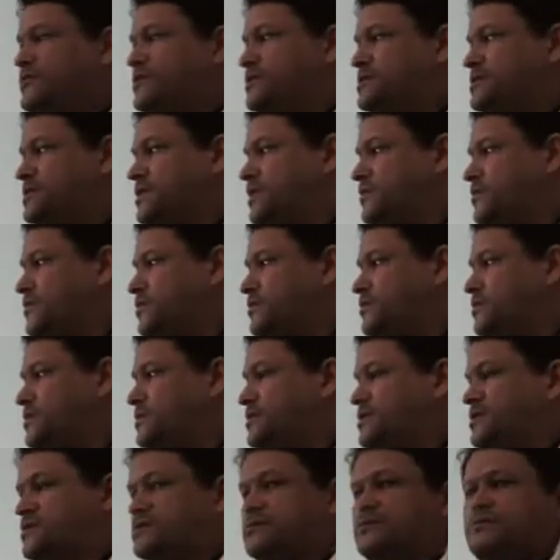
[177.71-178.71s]
Islam only
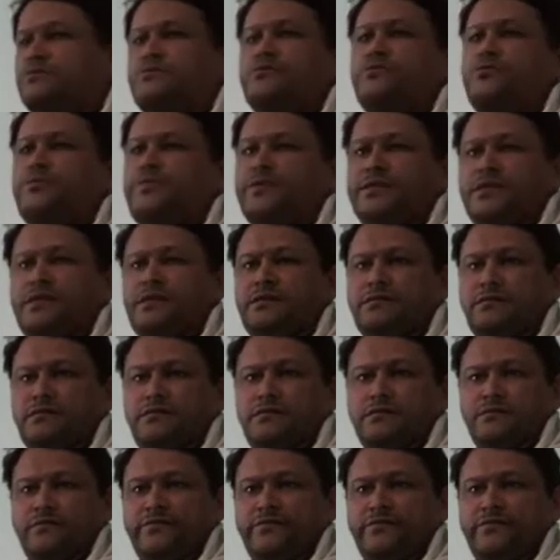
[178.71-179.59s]
says 2%